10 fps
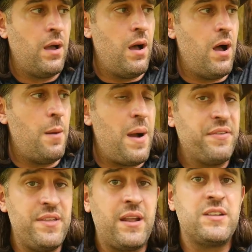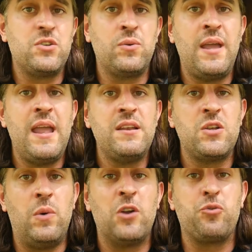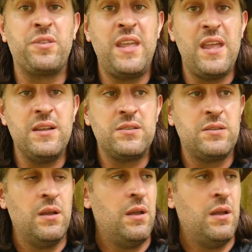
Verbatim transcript: I think it's okay to watch with kids.